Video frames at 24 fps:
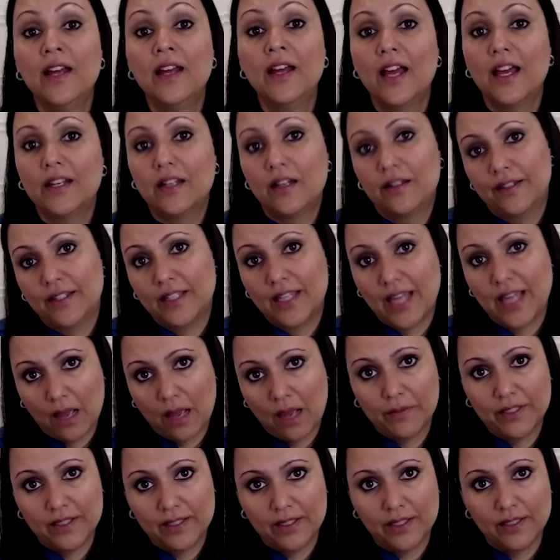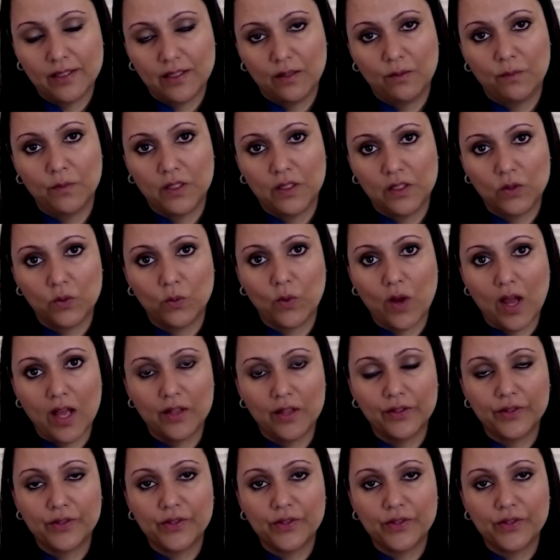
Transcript: and on the GABA system as well.